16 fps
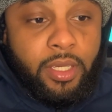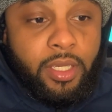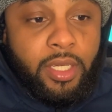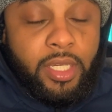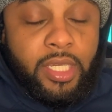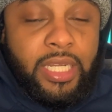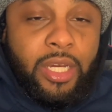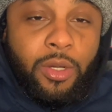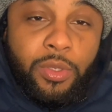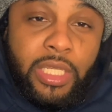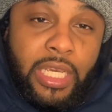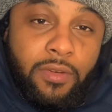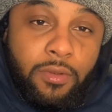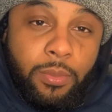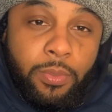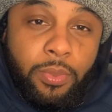and I was
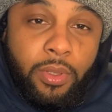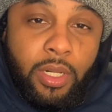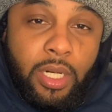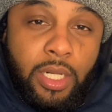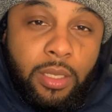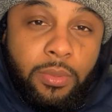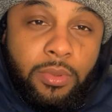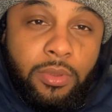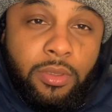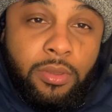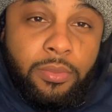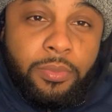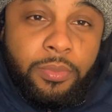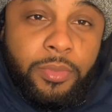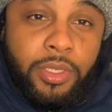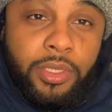having
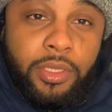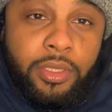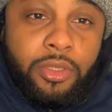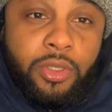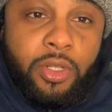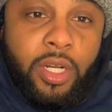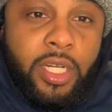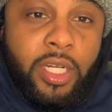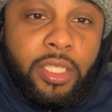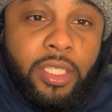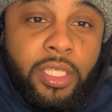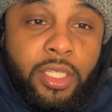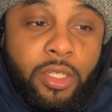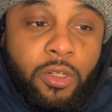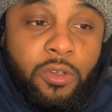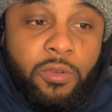problems trying to
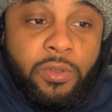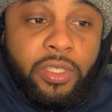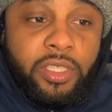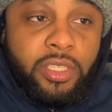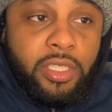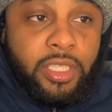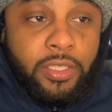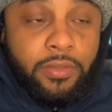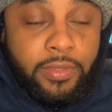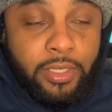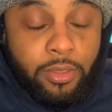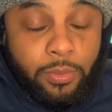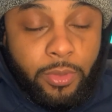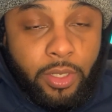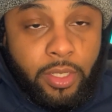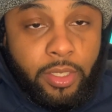get over the six-figure
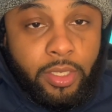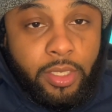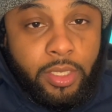mark.